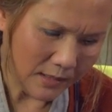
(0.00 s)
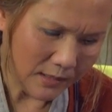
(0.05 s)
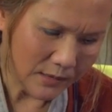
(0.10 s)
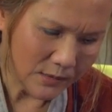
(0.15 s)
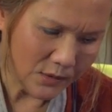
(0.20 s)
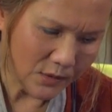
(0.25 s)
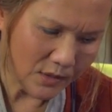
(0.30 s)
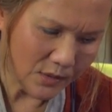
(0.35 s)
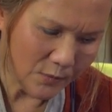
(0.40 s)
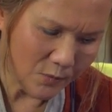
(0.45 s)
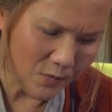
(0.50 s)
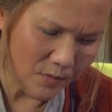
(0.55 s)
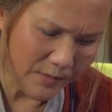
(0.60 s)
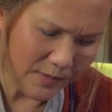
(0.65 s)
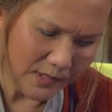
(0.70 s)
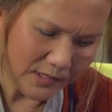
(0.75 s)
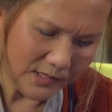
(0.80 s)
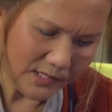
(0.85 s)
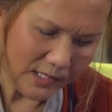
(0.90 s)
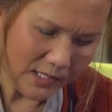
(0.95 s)
So the
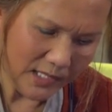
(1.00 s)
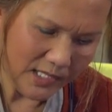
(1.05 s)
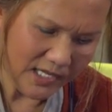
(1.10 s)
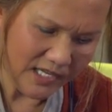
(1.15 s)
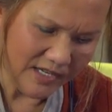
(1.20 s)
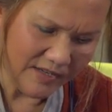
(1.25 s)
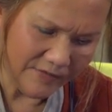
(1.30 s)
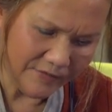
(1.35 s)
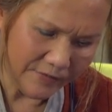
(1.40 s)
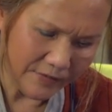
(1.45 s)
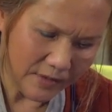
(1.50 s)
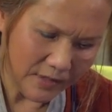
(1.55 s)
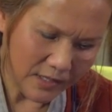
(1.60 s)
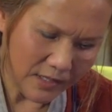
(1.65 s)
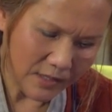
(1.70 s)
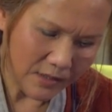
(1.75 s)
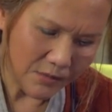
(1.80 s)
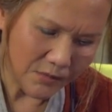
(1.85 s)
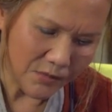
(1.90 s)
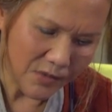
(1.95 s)
woman say, if,
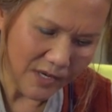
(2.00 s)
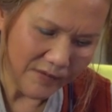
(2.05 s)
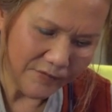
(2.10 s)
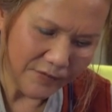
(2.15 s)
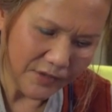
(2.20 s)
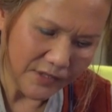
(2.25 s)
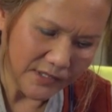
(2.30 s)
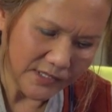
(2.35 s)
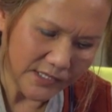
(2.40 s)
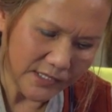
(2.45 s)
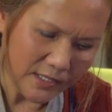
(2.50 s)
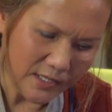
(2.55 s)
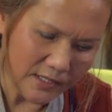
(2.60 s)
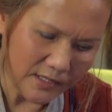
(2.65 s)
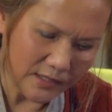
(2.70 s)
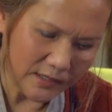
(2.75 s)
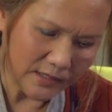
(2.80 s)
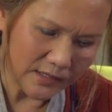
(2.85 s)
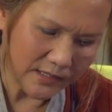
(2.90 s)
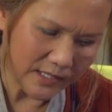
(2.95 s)
Reverend sirs,